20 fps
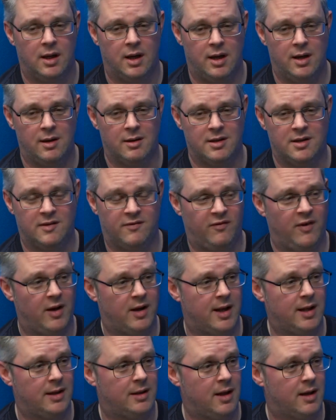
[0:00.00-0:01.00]
It's just
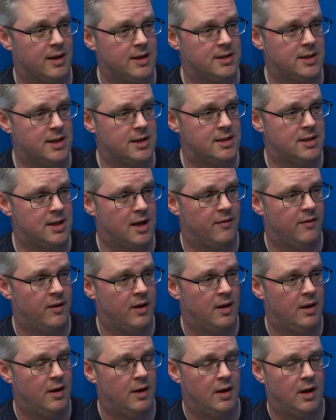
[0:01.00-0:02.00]
fucking dicey stuff.
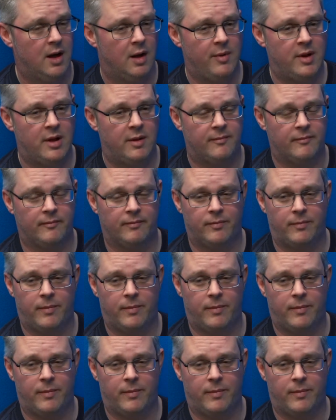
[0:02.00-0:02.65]
I mean,